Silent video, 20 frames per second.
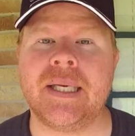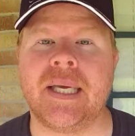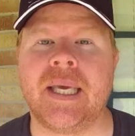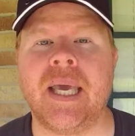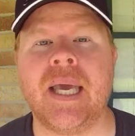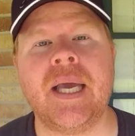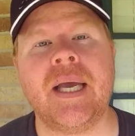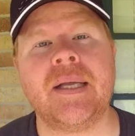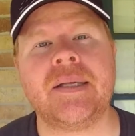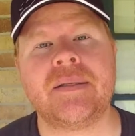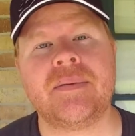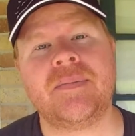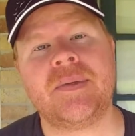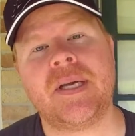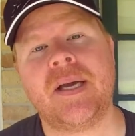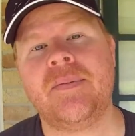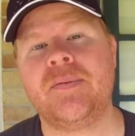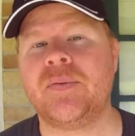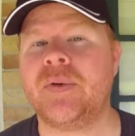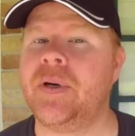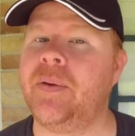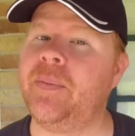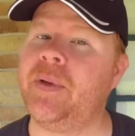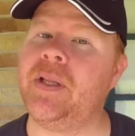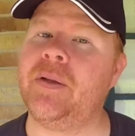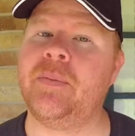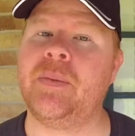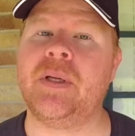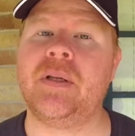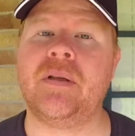I can. Sometimes when I'm in
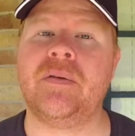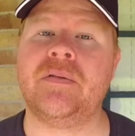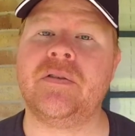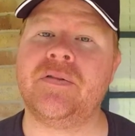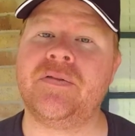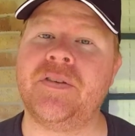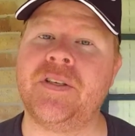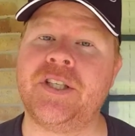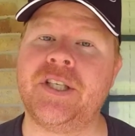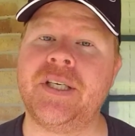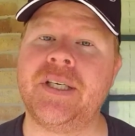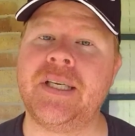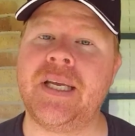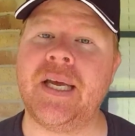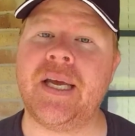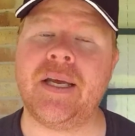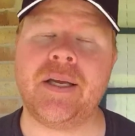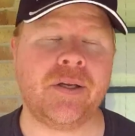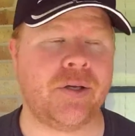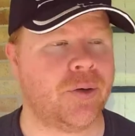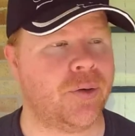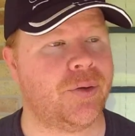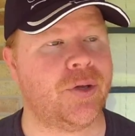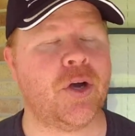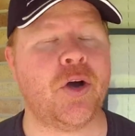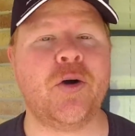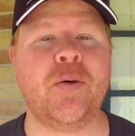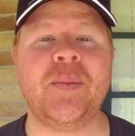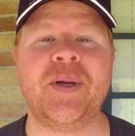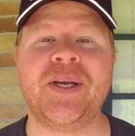the middle of a fishing day, you'll
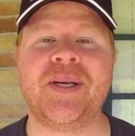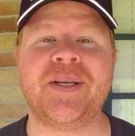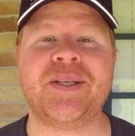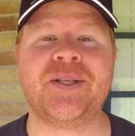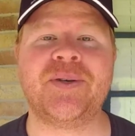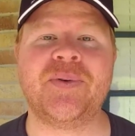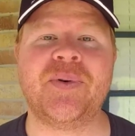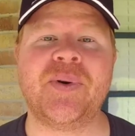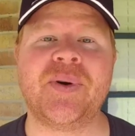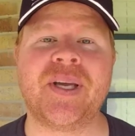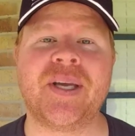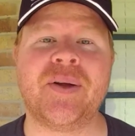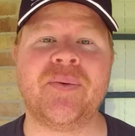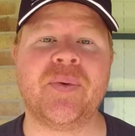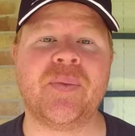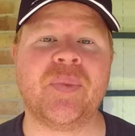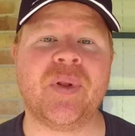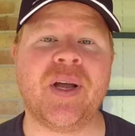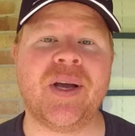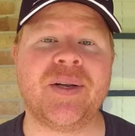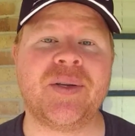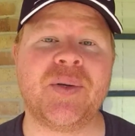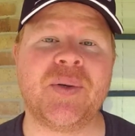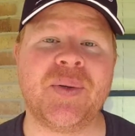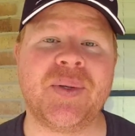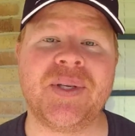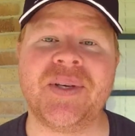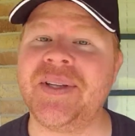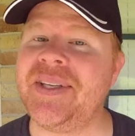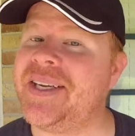know, because you won't get replied to
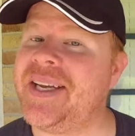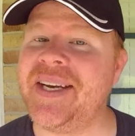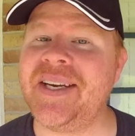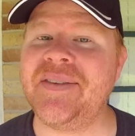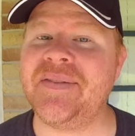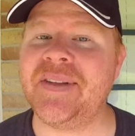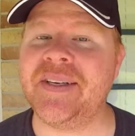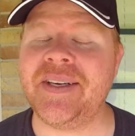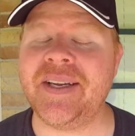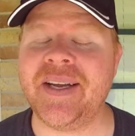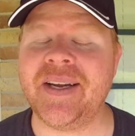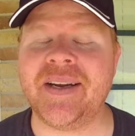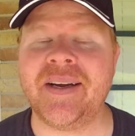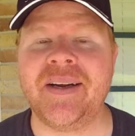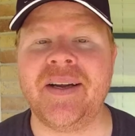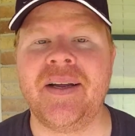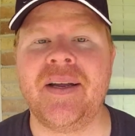until the end of the day.